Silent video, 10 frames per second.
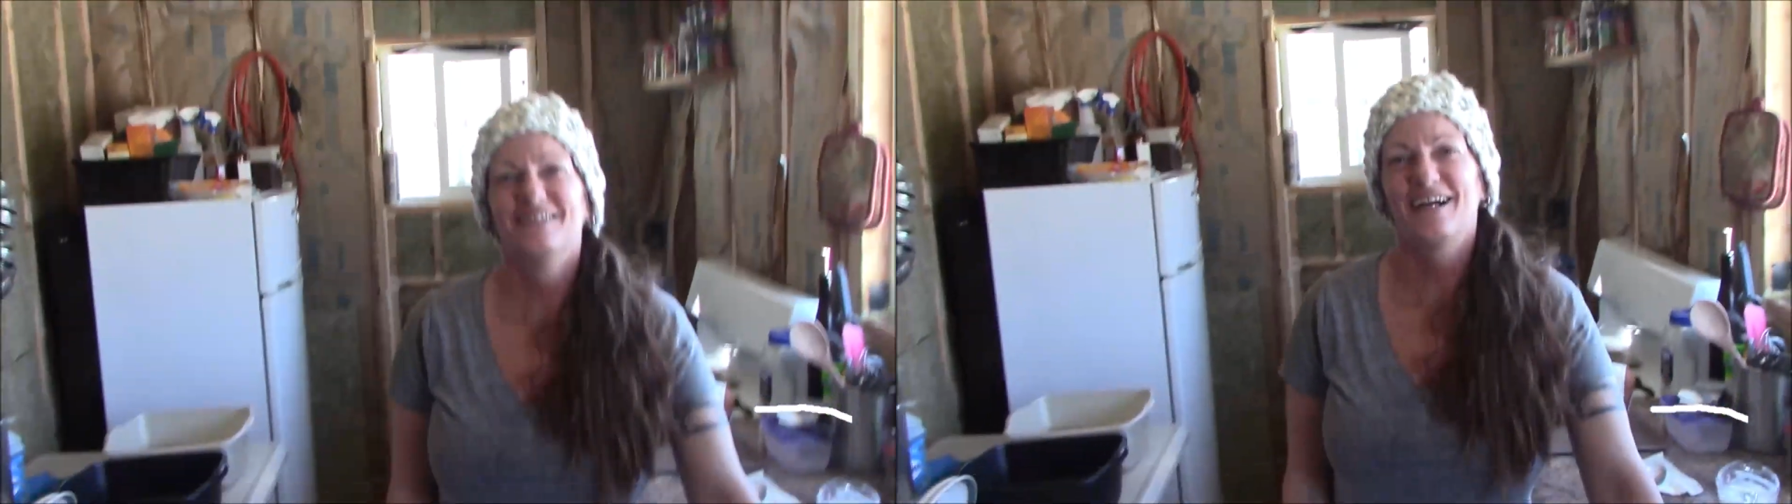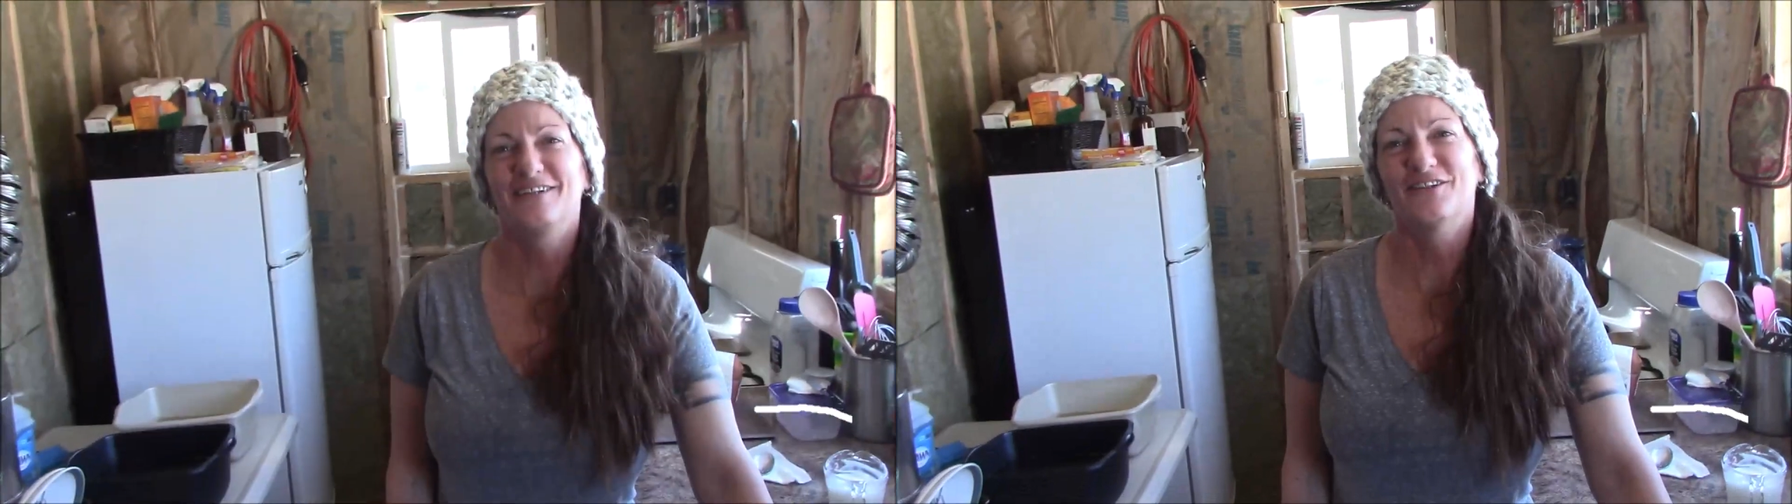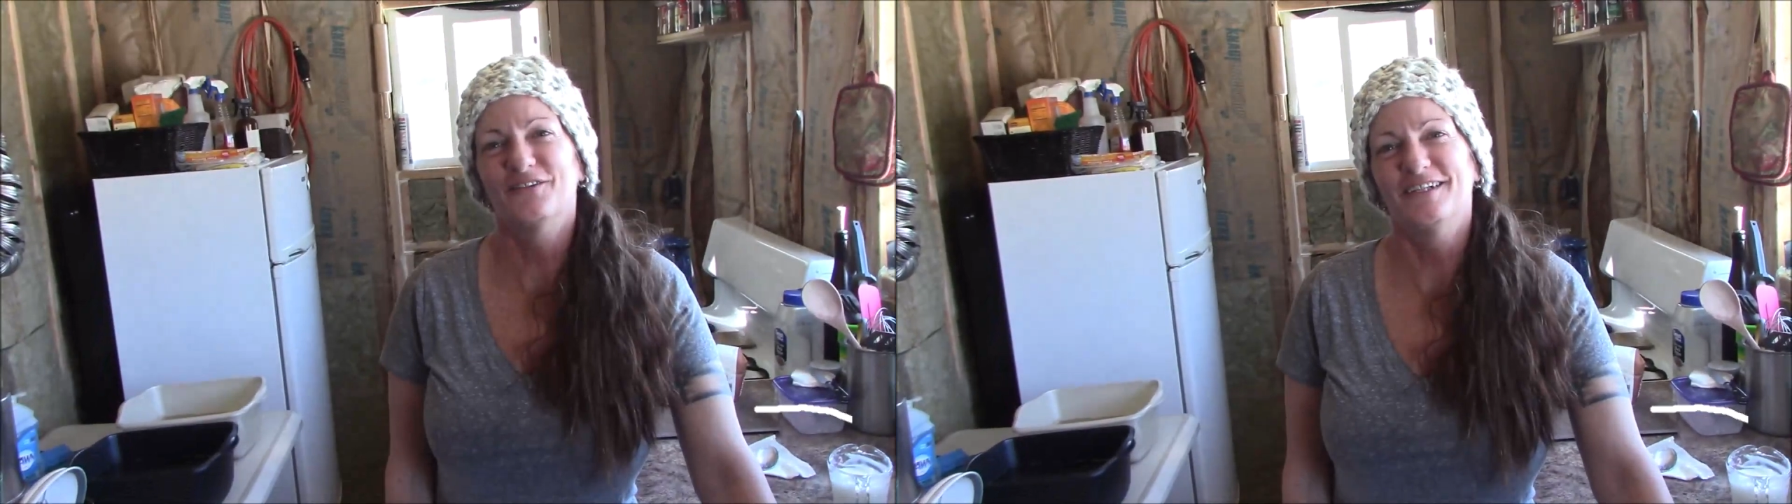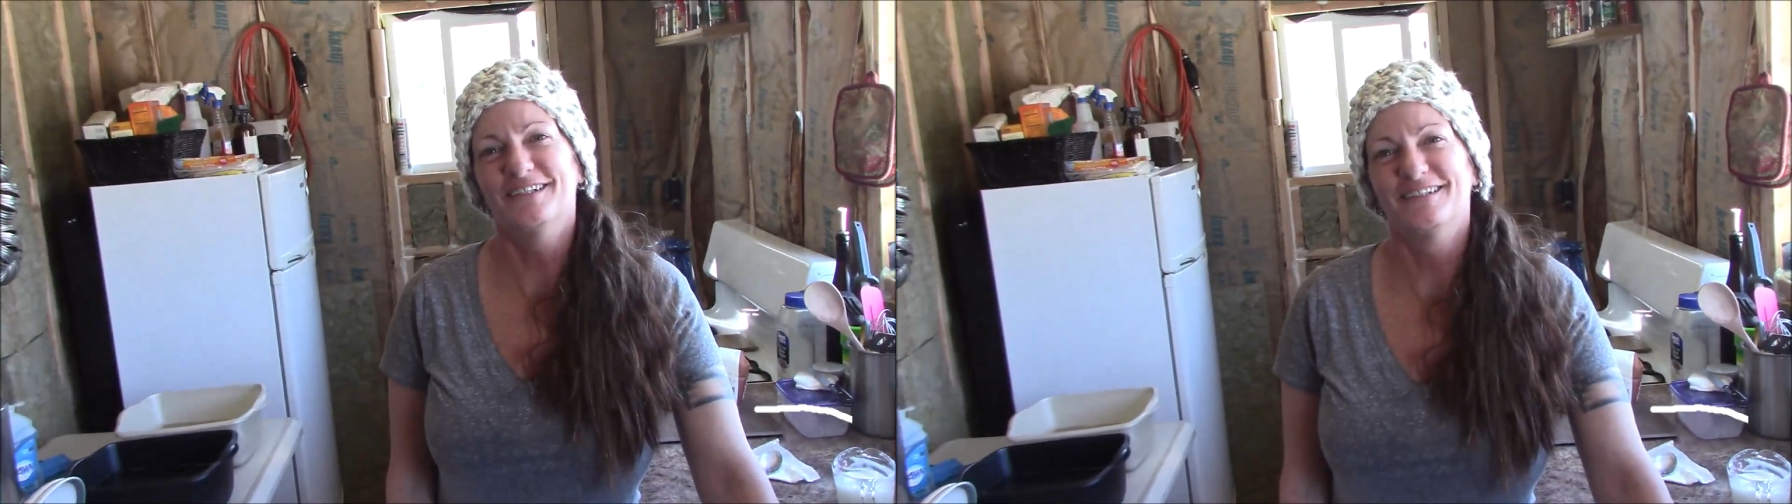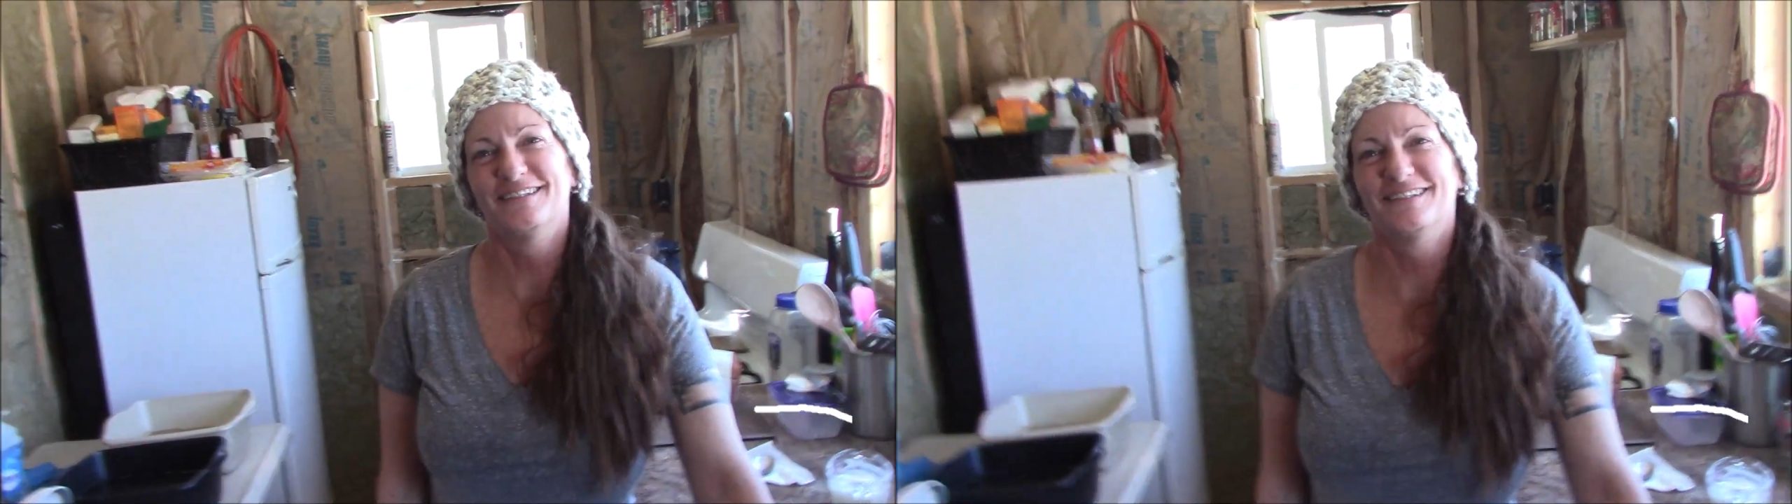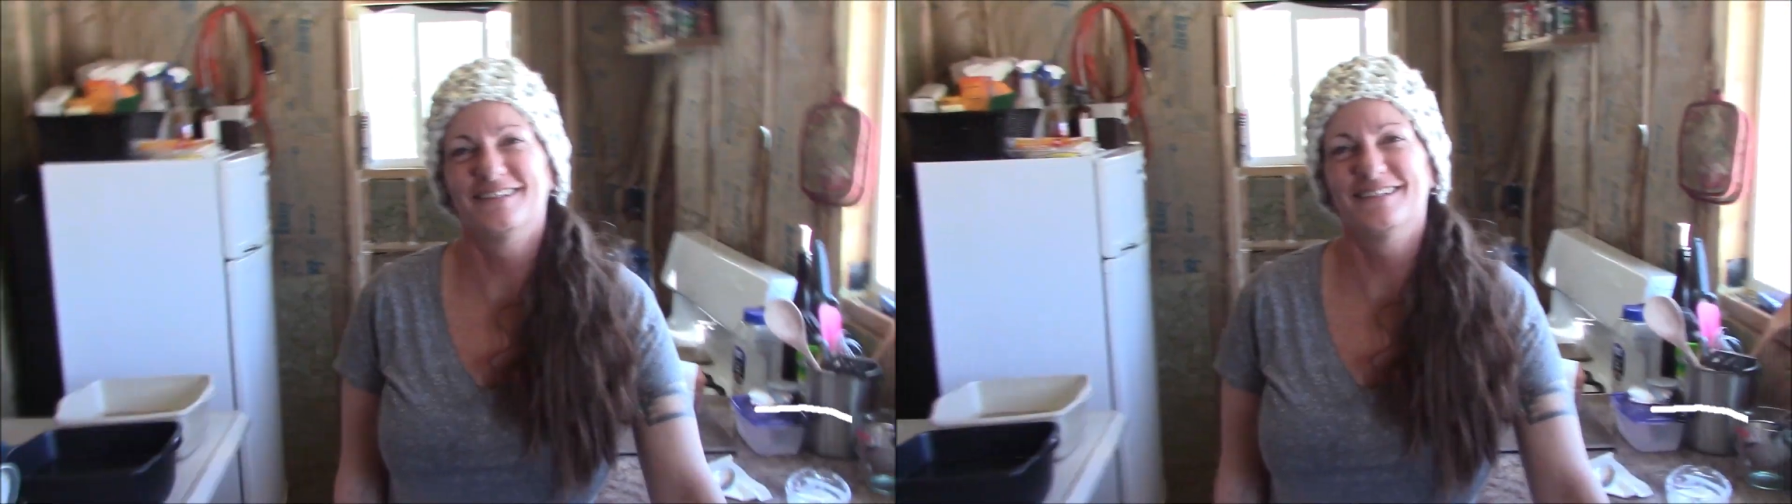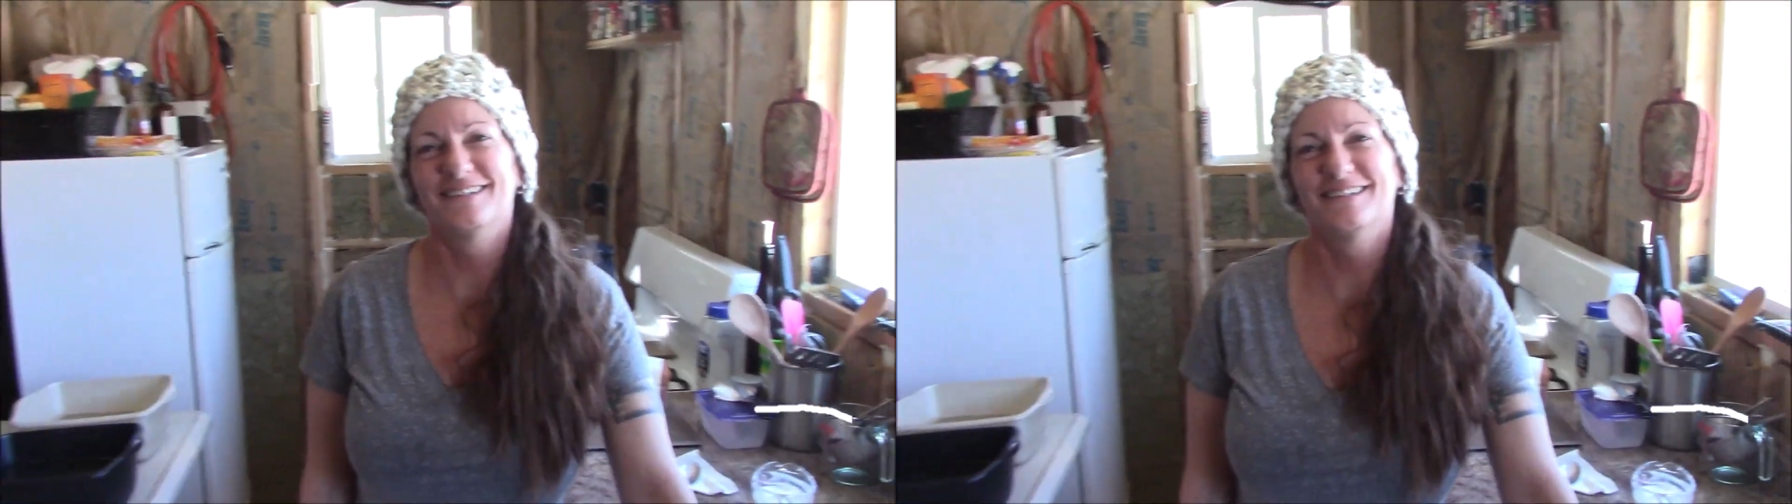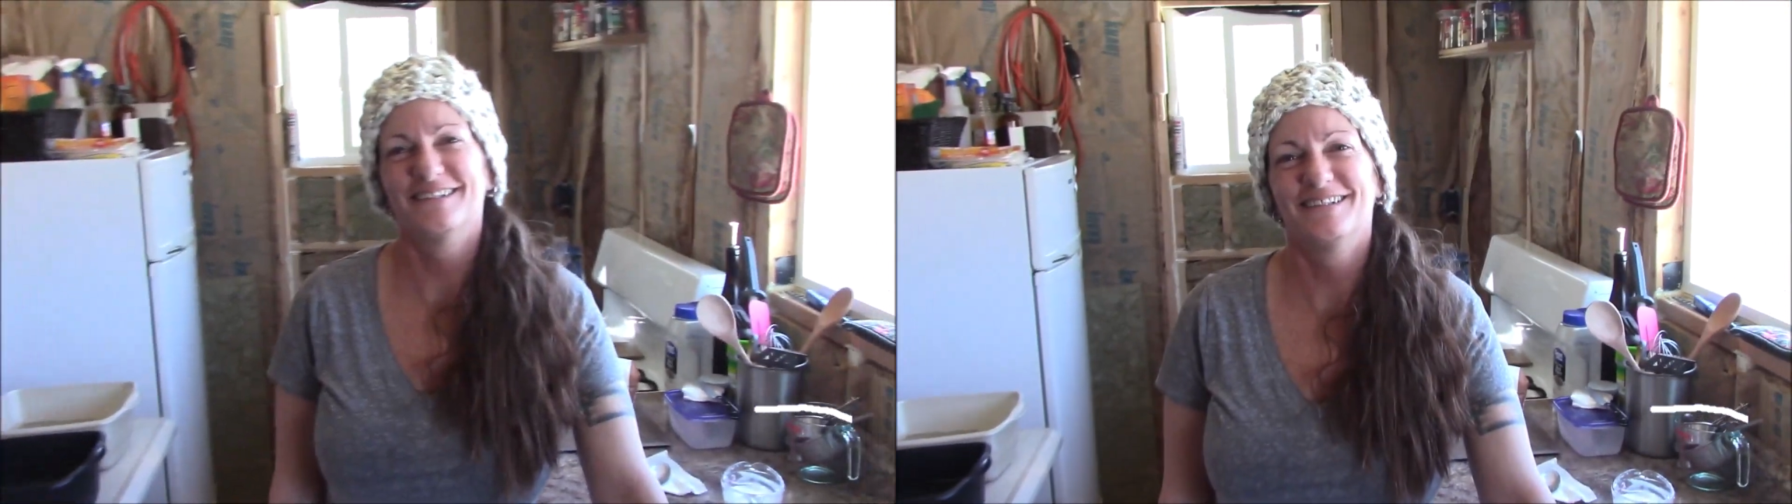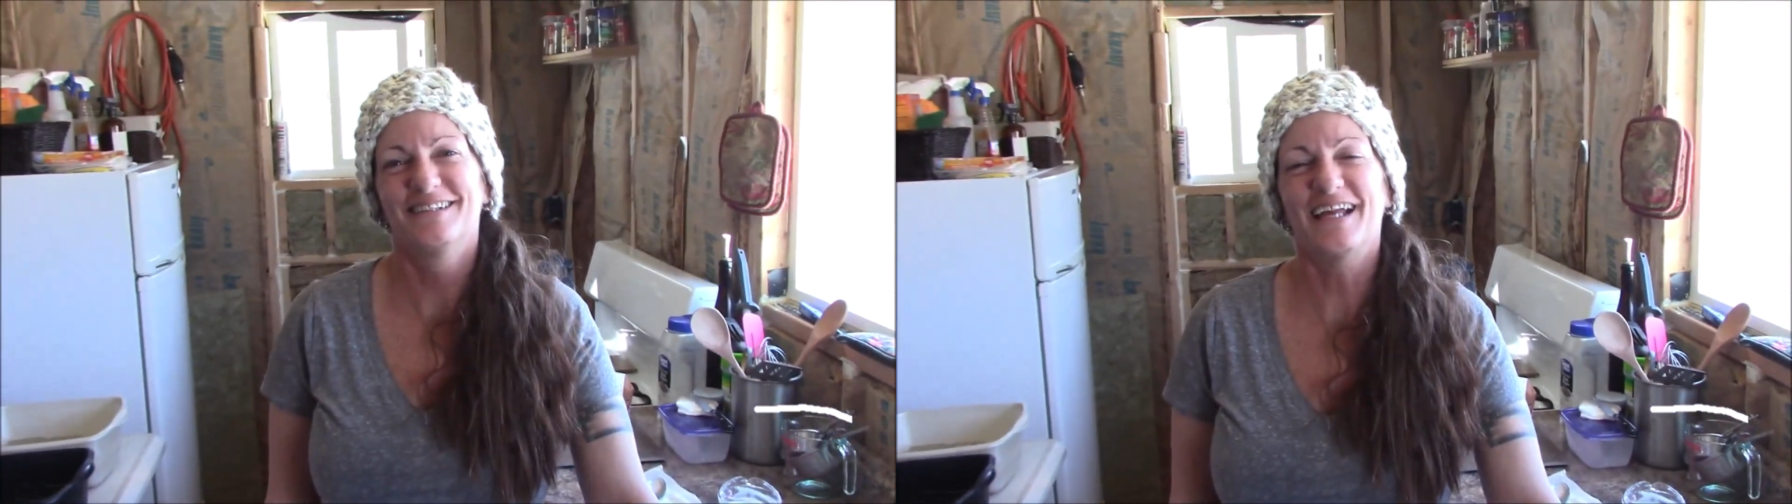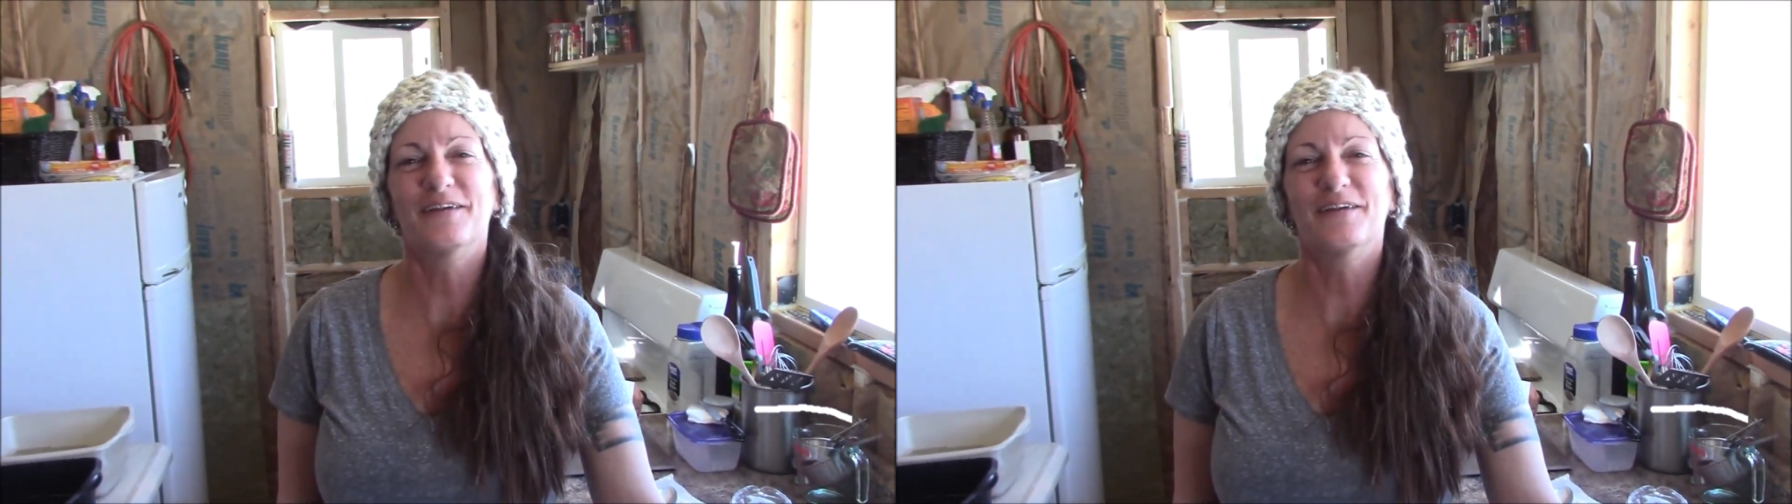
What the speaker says: Hi, Tony. Hi,